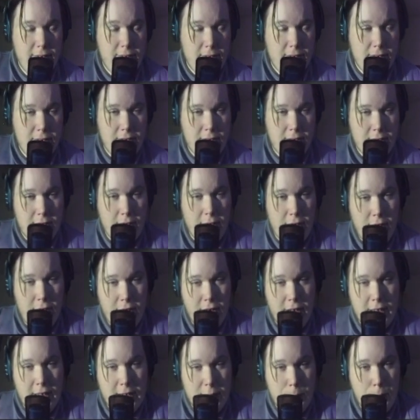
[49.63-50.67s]
so you don't get
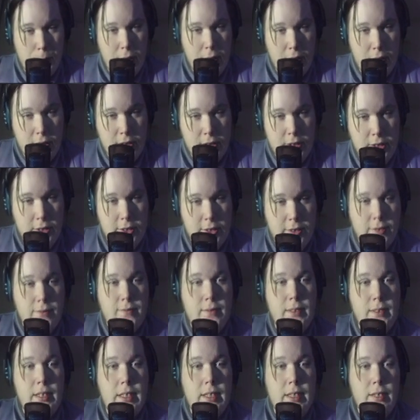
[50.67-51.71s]
spoilers
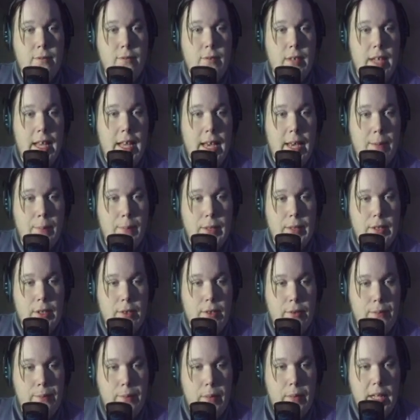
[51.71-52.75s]
for that episode.
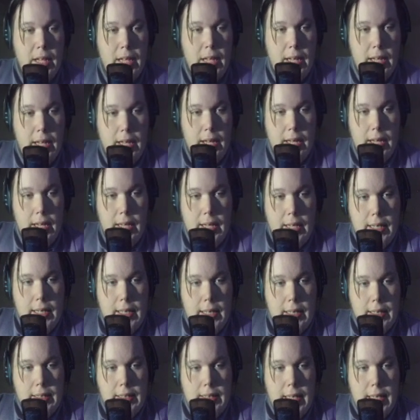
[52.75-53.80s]

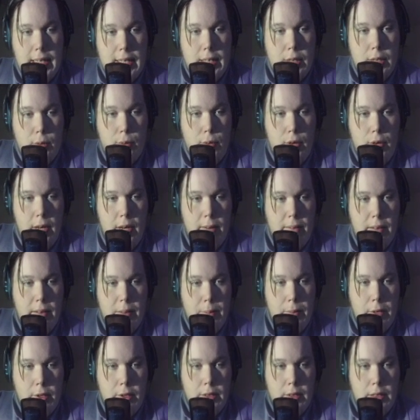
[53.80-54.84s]
Says, one of the
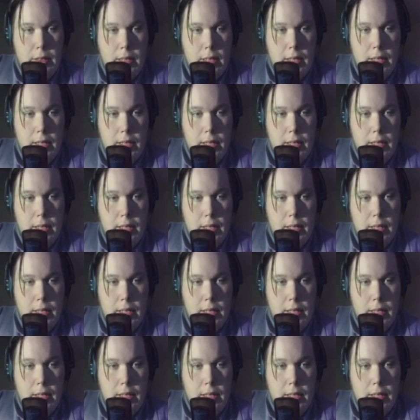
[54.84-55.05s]
most